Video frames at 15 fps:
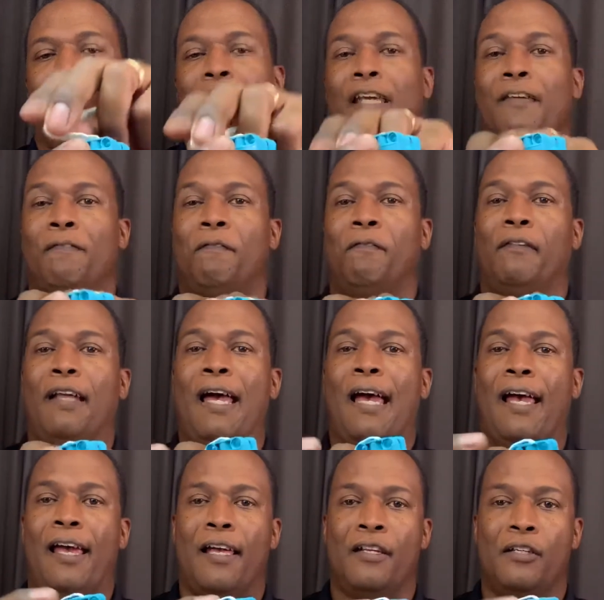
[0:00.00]
lay
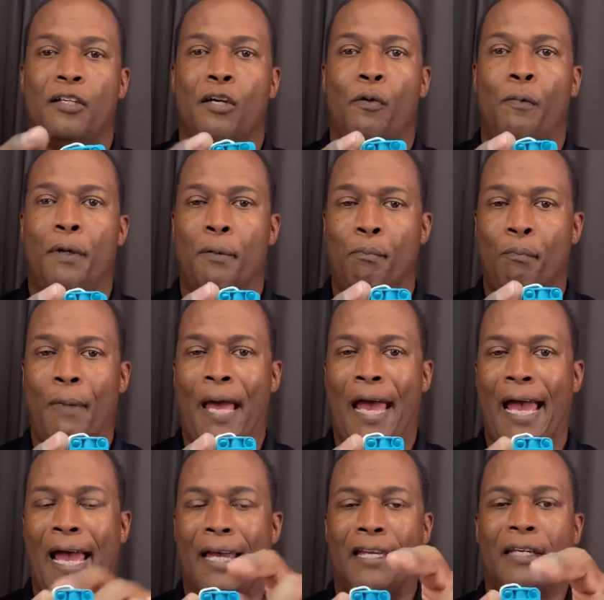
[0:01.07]
flat going
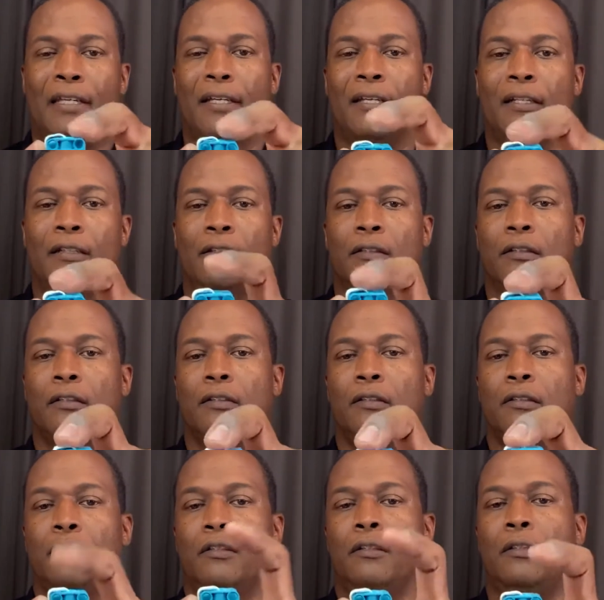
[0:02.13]
back.
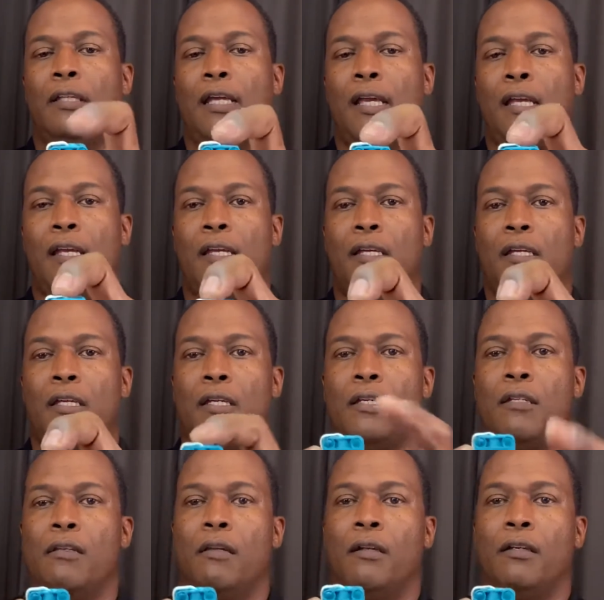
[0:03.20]
They
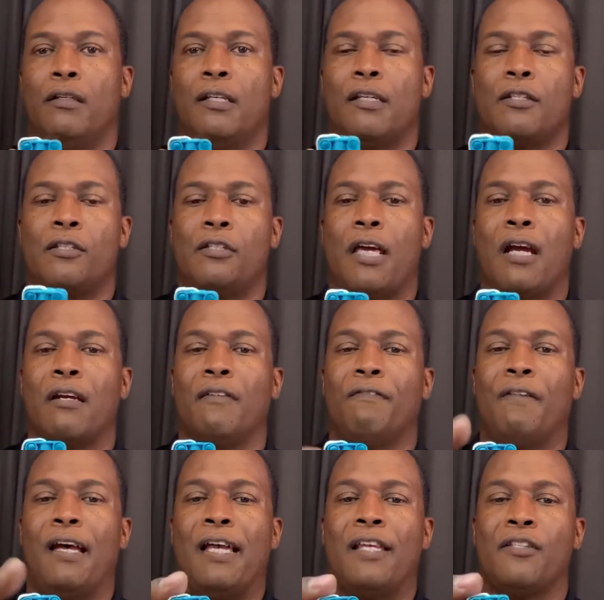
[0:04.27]
did a
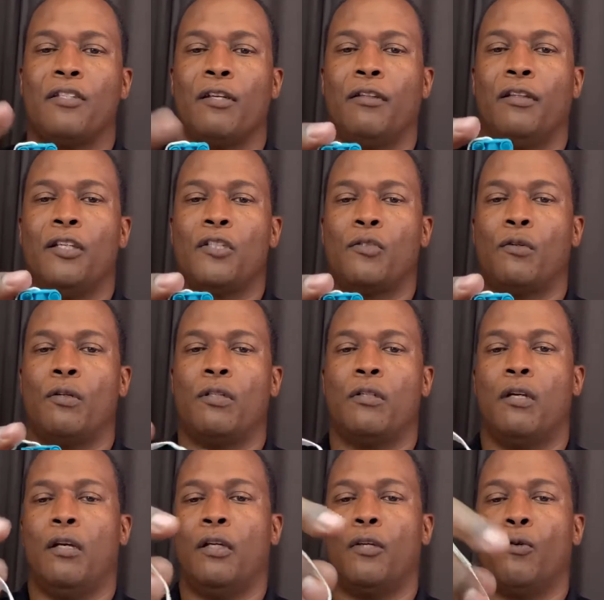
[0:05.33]
sacrifice on this one,
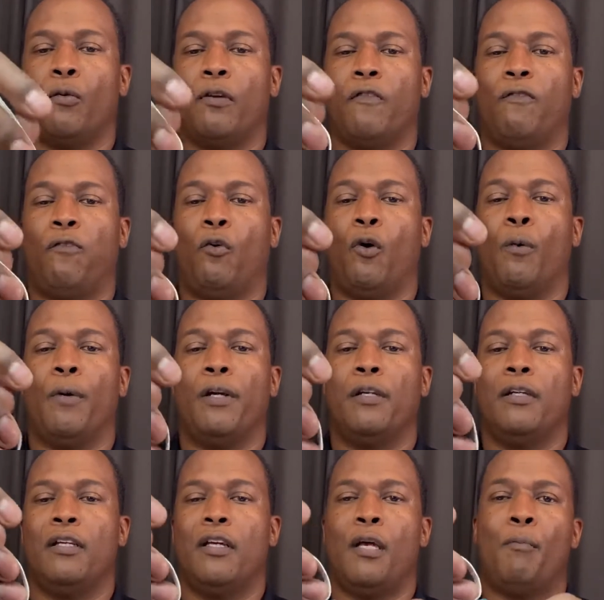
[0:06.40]
only going forward,
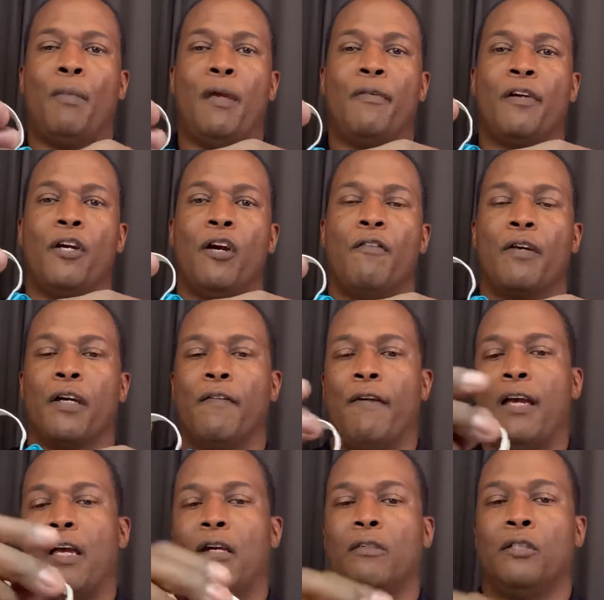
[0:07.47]
maybe curving
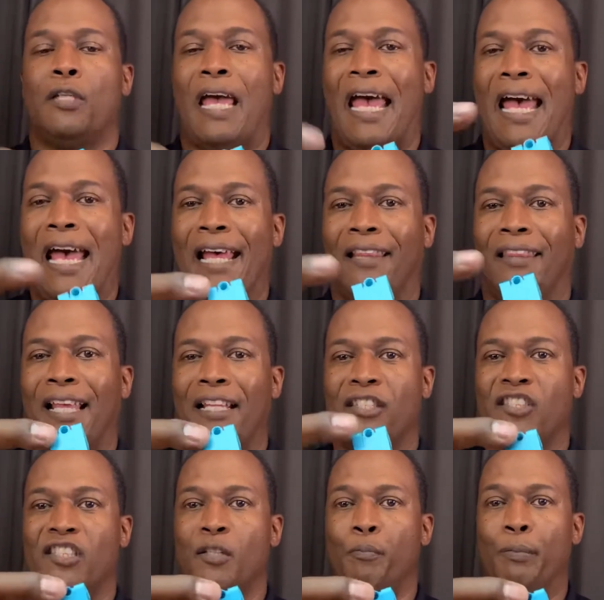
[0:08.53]
around to add that
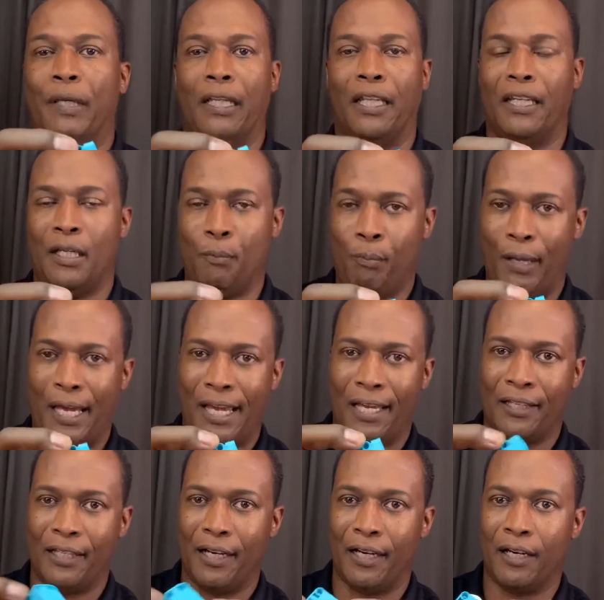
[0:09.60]
stability peg
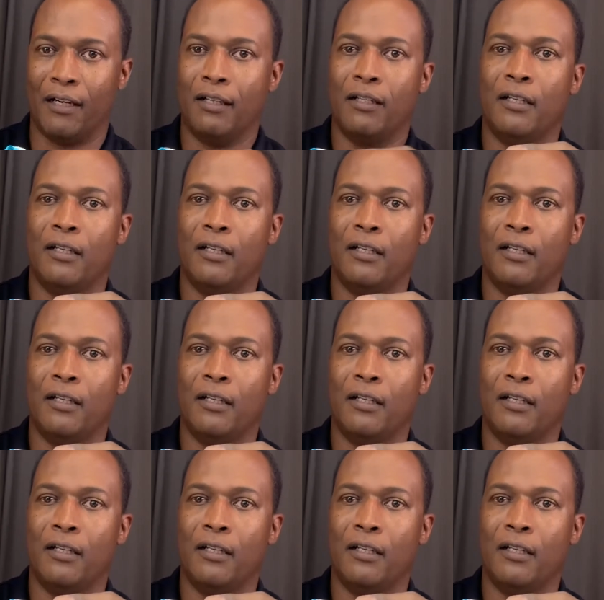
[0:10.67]
there,